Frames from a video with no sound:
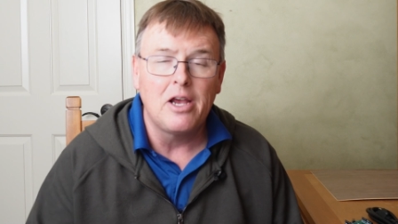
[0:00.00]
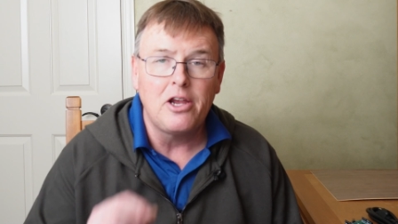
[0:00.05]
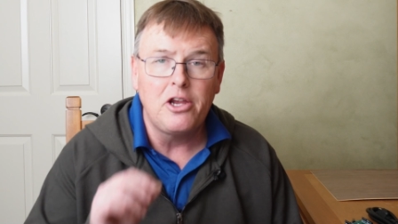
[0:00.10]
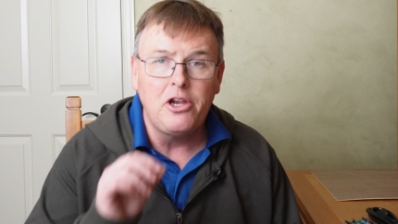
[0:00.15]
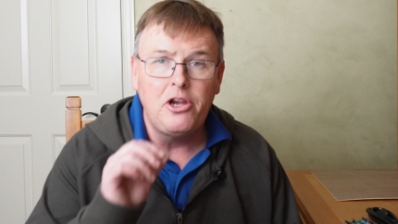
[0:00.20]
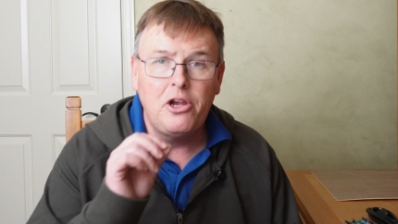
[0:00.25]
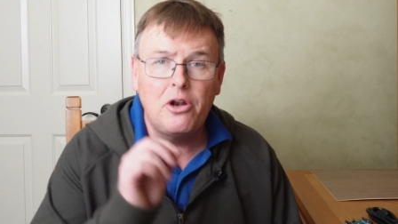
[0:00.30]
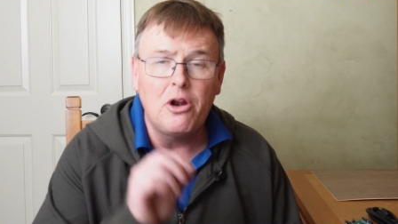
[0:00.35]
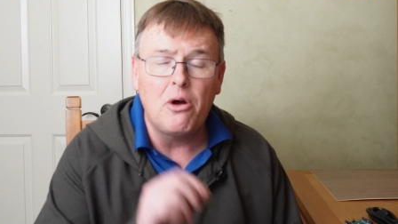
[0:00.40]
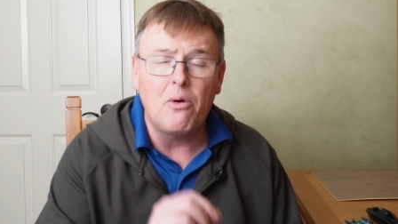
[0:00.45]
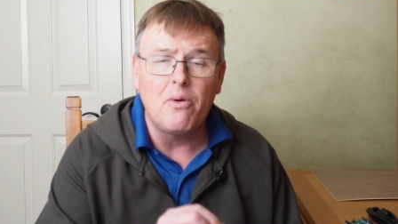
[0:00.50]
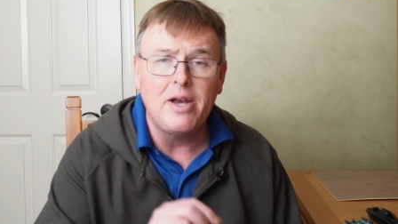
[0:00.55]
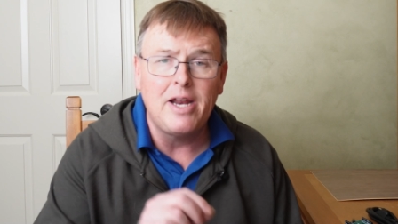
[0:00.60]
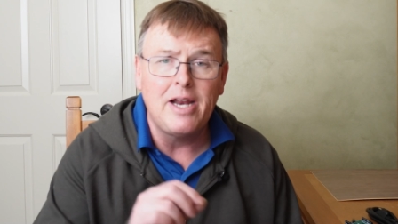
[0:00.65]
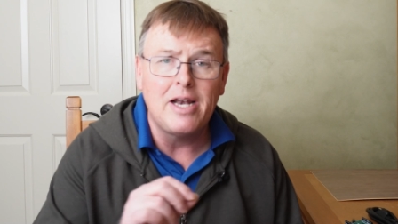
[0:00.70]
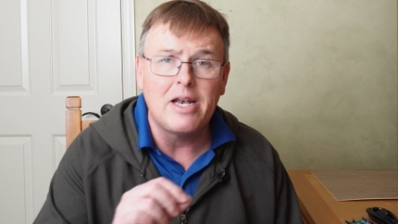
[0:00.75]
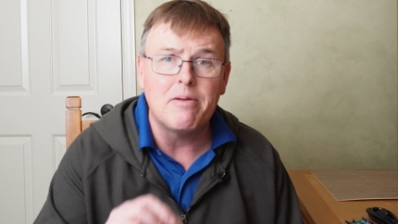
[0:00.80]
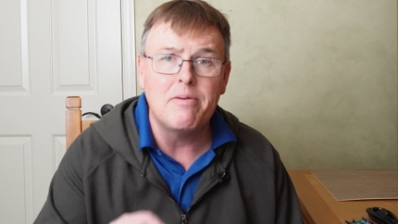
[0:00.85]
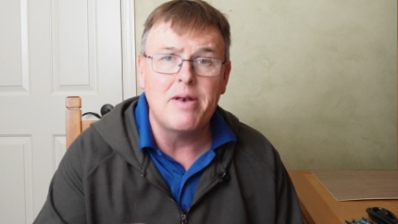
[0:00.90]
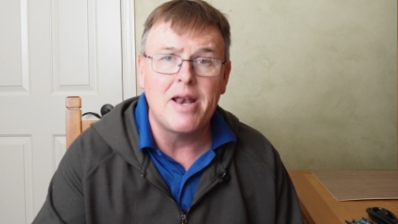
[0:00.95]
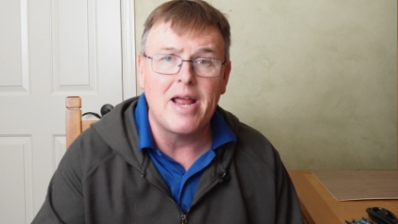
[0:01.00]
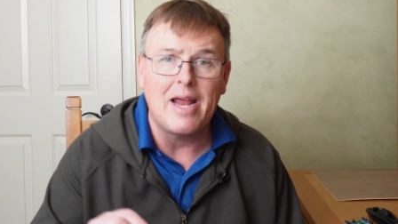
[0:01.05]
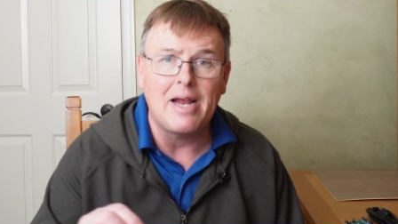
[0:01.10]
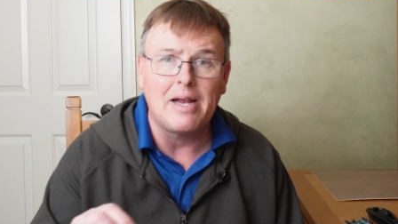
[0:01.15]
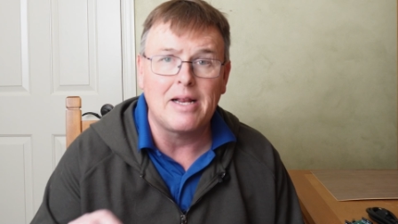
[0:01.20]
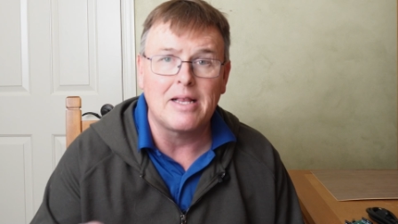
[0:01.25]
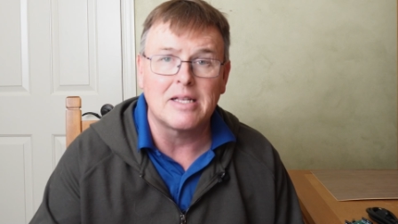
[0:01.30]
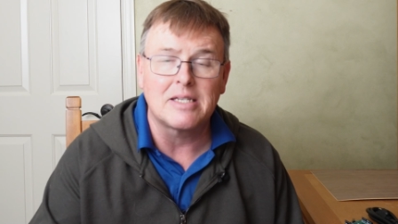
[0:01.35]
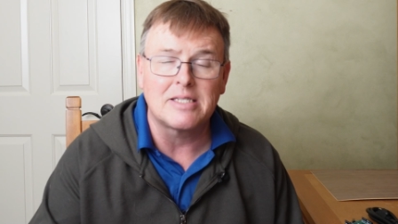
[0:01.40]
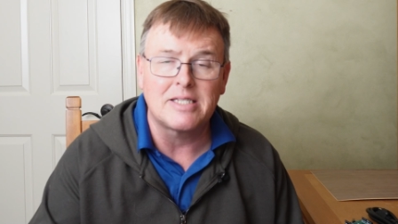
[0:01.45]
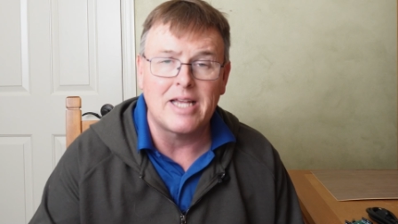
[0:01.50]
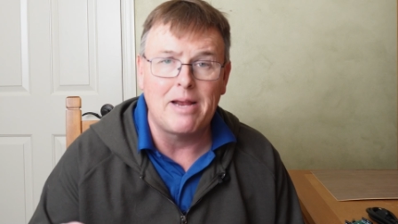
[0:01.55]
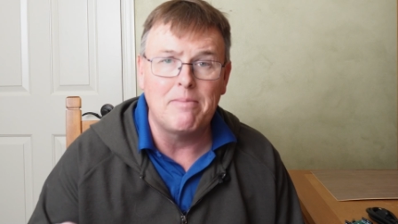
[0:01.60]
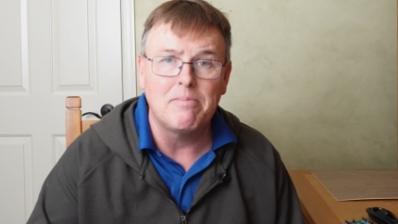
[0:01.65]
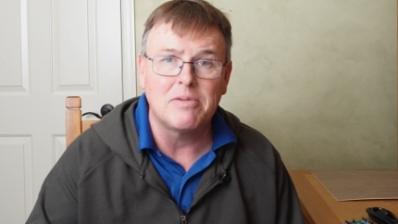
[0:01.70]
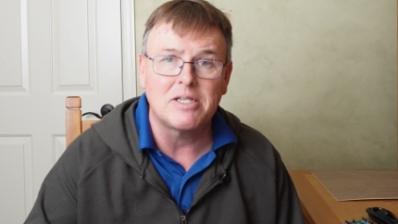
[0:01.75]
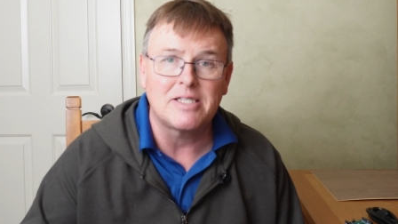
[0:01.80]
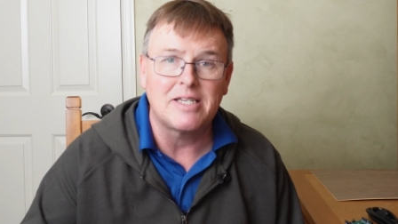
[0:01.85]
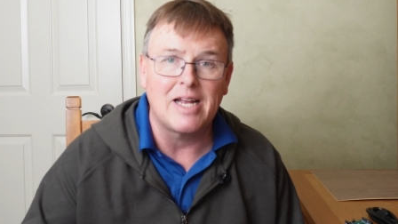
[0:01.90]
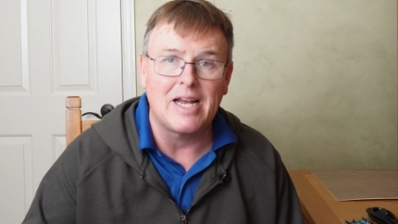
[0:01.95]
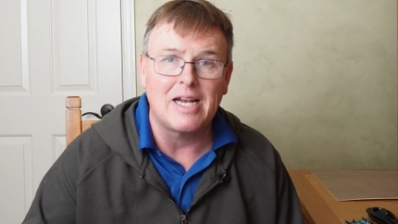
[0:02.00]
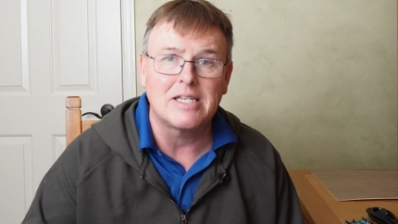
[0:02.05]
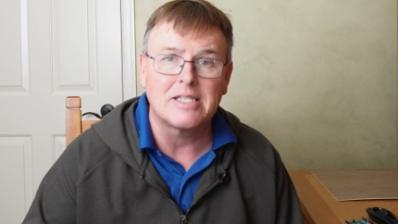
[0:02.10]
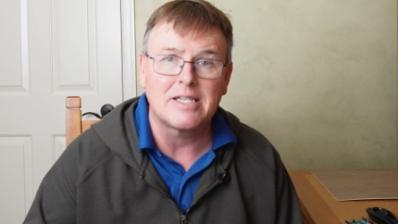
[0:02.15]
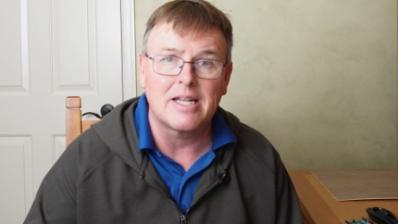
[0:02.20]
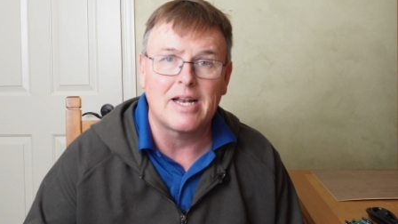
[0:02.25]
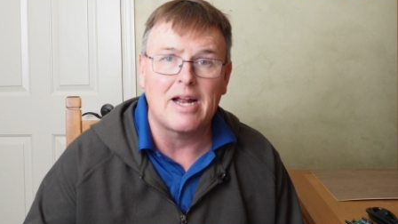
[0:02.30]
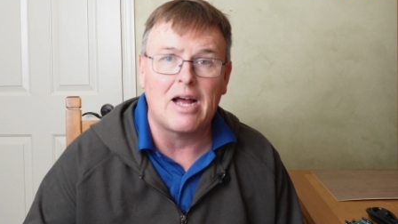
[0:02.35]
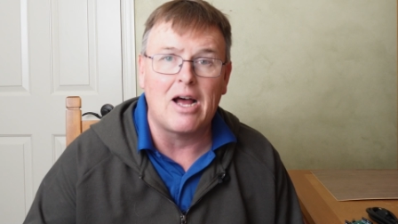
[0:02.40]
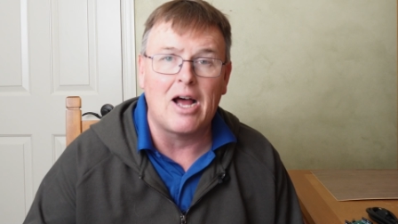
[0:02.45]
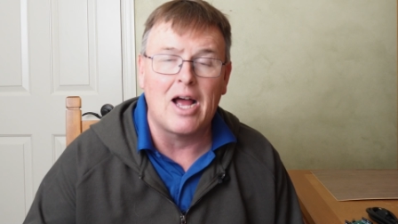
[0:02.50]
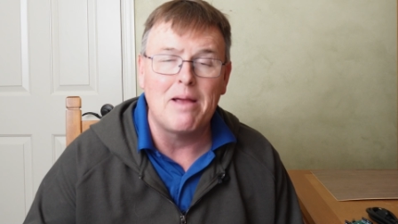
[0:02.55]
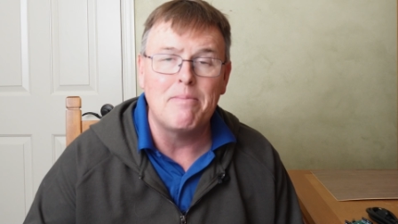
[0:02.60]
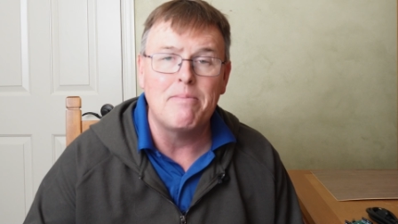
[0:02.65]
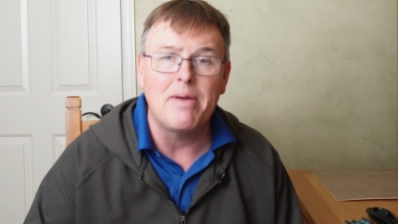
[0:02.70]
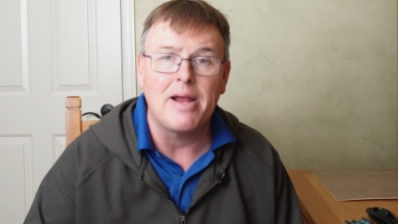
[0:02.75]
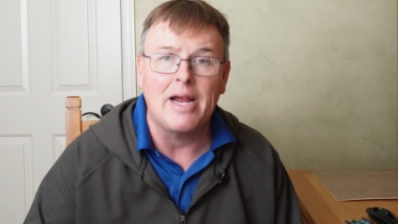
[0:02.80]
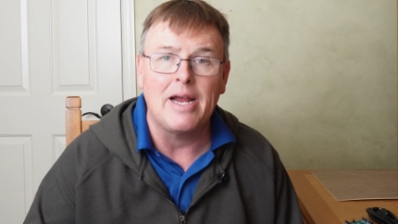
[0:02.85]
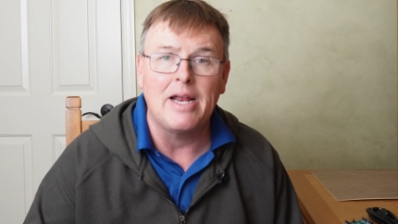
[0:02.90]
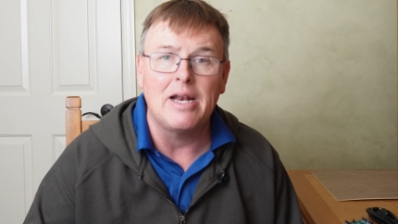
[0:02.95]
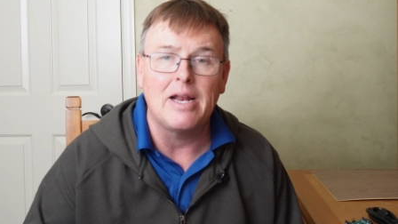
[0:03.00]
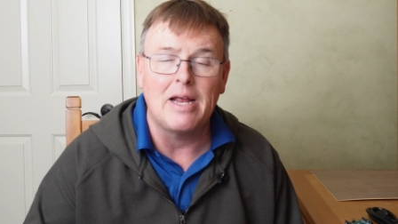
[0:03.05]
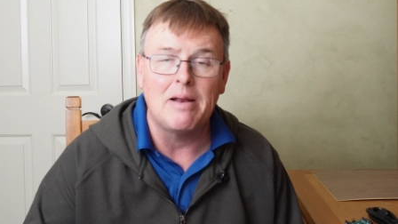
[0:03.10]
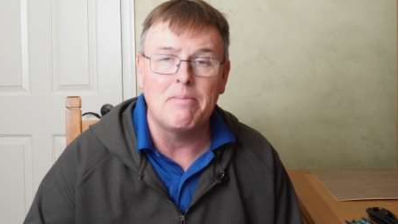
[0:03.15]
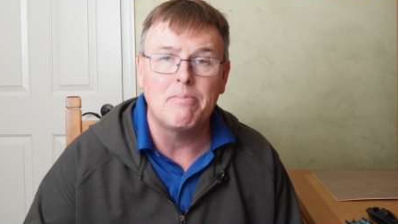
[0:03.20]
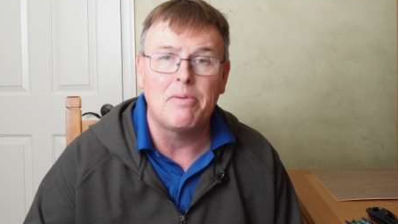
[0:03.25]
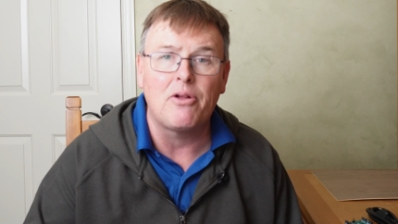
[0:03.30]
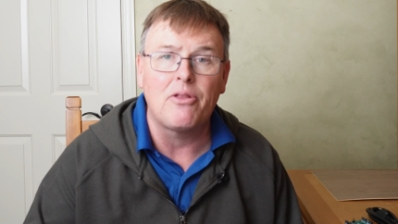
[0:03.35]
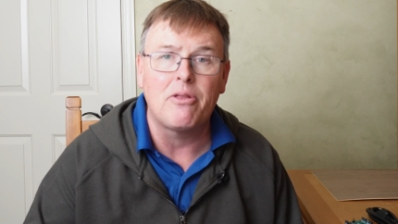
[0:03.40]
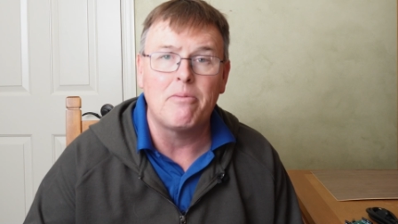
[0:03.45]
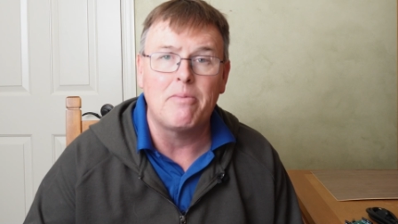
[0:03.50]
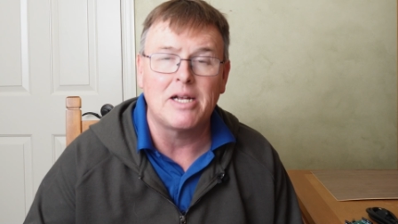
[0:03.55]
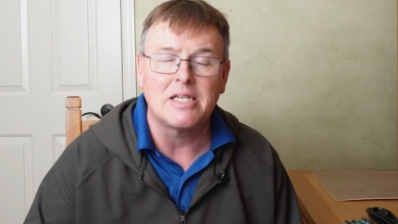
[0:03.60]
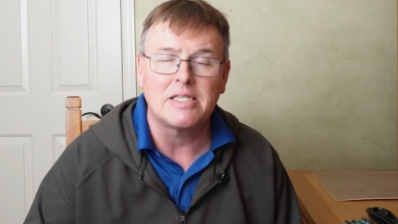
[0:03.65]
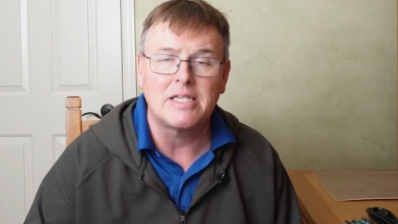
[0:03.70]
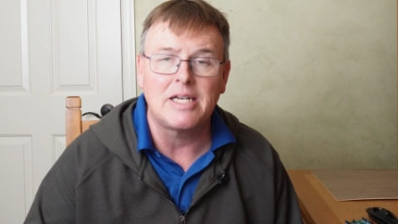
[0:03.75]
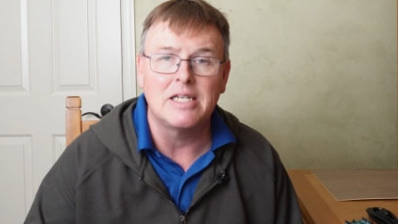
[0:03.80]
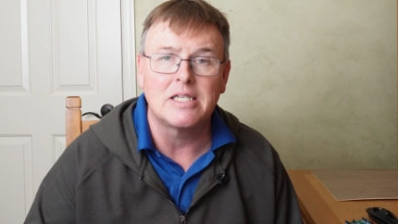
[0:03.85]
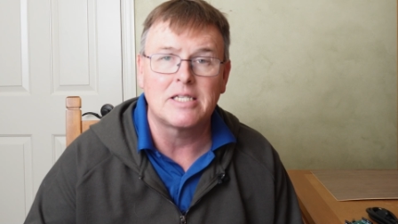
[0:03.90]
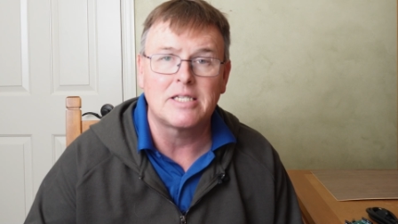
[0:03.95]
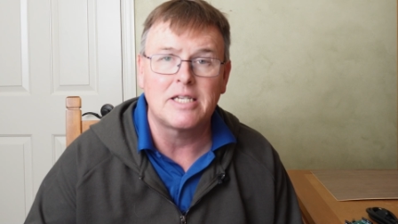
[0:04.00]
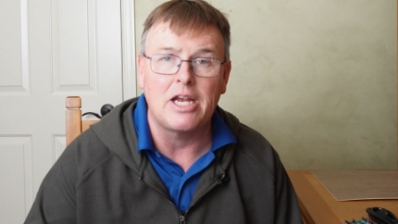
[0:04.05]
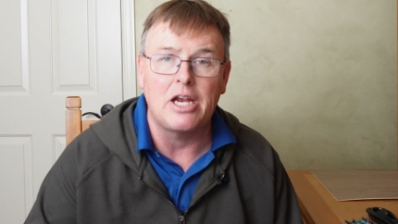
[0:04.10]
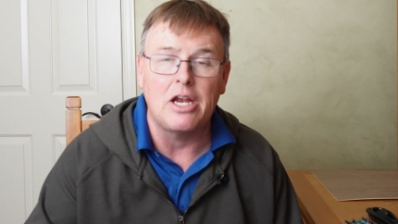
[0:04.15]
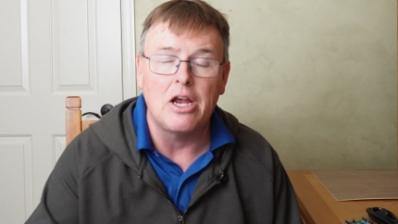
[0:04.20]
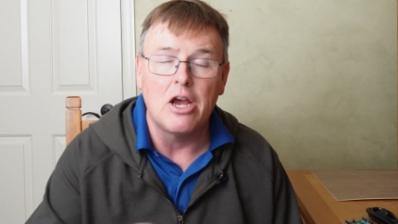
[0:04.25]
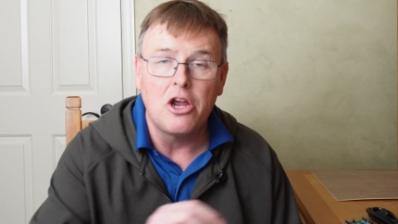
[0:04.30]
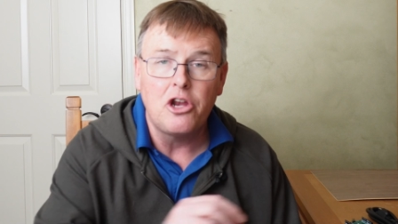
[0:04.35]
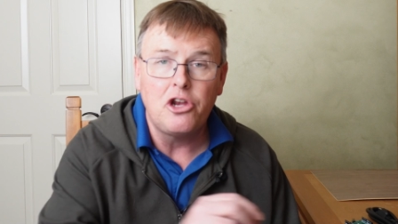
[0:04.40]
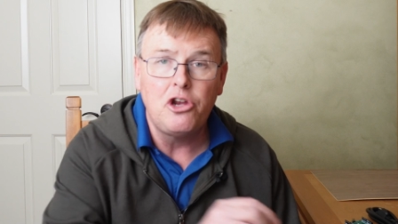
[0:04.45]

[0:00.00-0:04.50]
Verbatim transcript: You don't need to make the same mistakes that I made in building my C N C.